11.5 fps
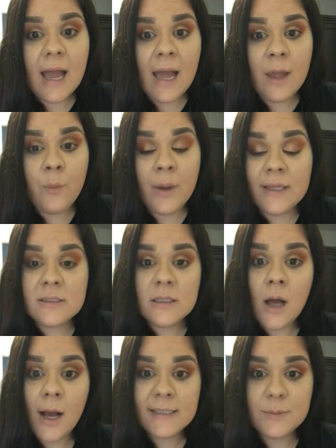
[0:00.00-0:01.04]
And then I
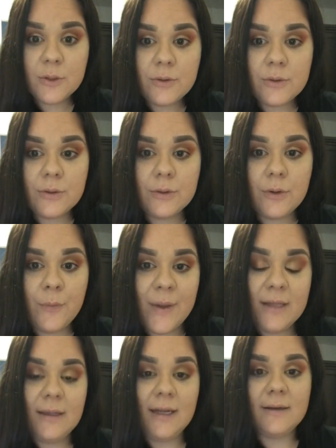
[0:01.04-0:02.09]
went into the
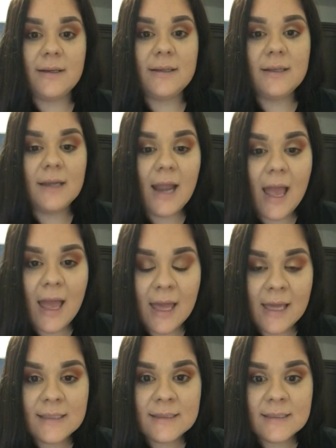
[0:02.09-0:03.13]
hospital a week later
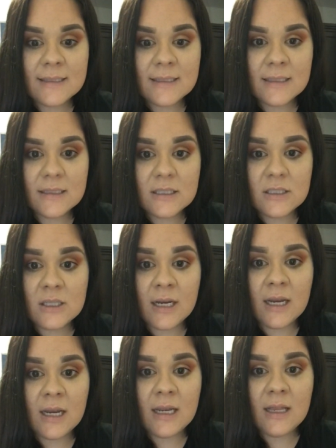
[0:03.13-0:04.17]
and
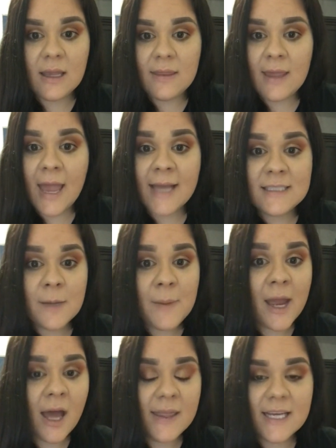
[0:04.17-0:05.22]
started the
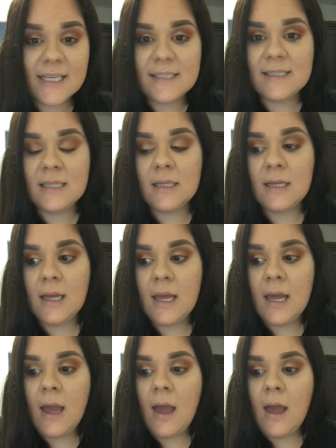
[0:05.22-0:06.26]
antibiotics
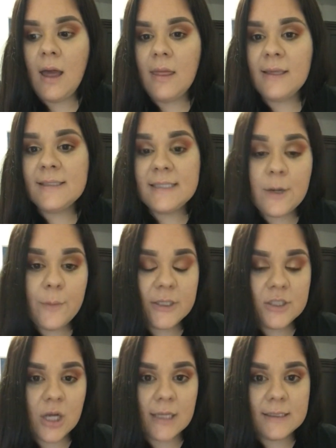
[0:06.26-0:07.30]
and the
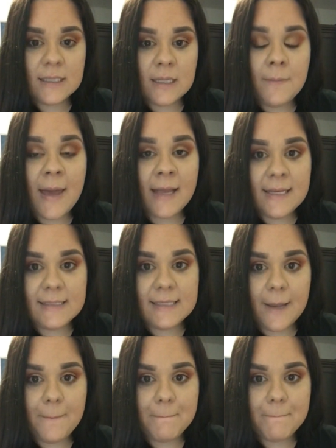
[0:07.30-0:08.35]
steroid shots and the
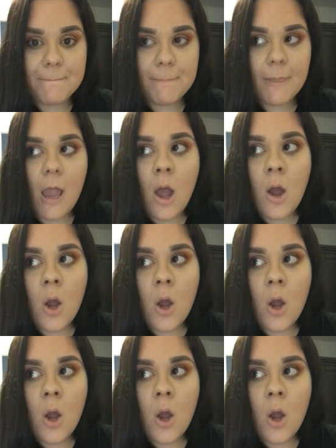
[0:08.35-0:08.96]
magnesium.